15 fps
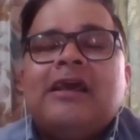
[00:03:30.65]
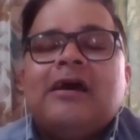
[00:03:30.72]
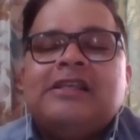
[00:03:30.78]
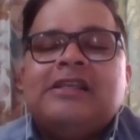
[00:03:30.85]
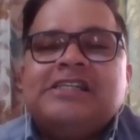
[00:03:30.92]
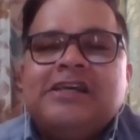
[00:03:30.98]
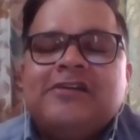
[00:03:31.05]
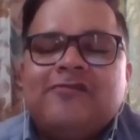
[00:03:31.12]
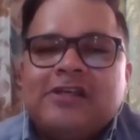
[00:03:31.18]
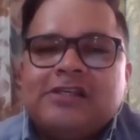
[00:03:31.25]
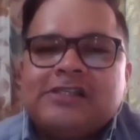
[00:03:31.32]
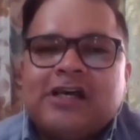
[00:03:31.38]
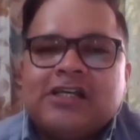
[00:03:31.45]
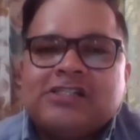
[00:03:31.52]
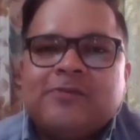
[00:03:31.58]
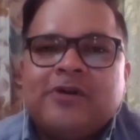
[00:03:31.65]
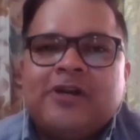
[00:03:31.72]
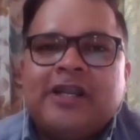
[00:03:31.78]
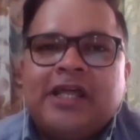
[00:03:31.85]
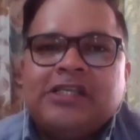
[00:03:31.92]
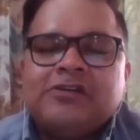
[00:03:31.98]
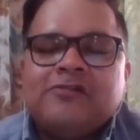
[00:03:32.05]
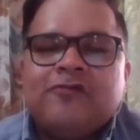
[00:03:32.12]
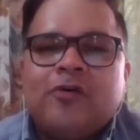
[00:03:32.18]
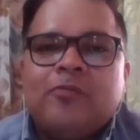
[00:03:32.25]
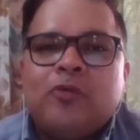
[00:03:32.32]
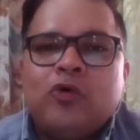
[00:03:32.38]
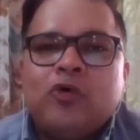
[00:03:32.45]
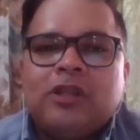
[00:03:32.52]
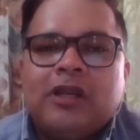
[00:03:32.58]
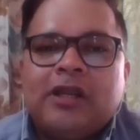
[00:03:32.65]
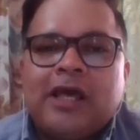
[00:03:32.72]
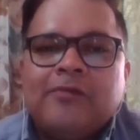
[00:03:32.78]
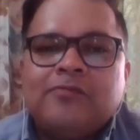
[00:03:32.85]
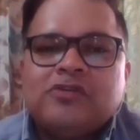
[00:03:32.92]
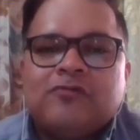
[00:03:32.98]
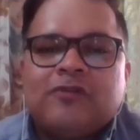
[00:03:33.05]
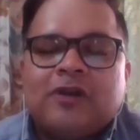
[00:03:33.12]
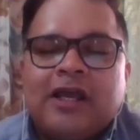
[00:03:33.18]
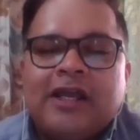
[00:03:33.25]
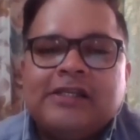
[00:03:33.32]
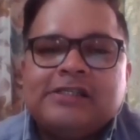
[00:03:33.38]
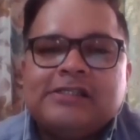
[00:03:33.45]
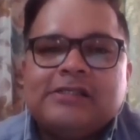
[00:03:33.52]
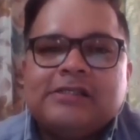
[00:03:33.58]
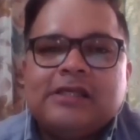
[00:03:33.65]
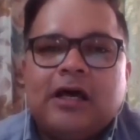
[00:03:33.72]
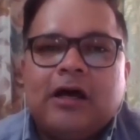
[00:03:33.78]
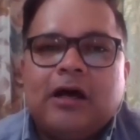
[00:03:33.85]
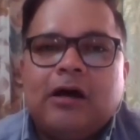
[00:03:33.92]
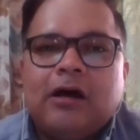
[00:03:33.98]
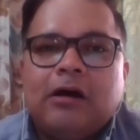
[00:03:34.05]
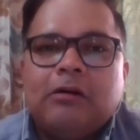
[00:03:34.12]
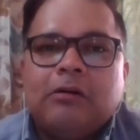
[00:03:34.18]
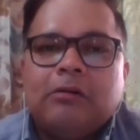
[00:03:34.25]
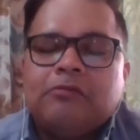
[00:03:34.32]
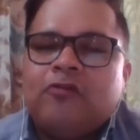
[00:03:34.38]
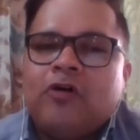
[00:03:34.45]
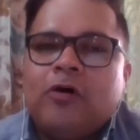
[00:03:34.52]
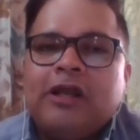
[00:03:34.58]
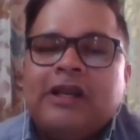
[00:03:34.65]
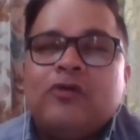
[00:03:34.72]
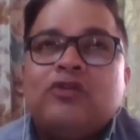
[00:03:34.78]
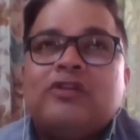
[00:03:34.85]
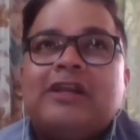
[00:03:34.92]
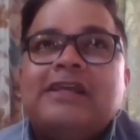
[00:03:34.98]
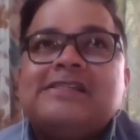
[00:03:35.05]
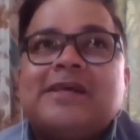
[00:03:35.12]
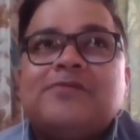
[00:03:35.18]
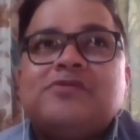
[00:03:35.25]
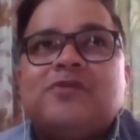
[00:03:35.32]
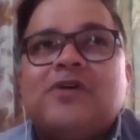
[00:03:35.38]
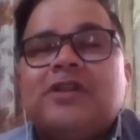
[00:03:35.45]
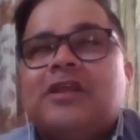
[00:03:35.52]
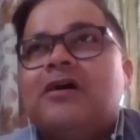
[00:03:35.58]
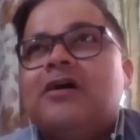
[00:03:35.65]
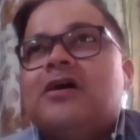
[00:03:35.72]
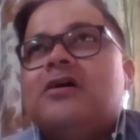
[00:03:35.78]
achieve this customer retention for both the types of clients into 3 steps further.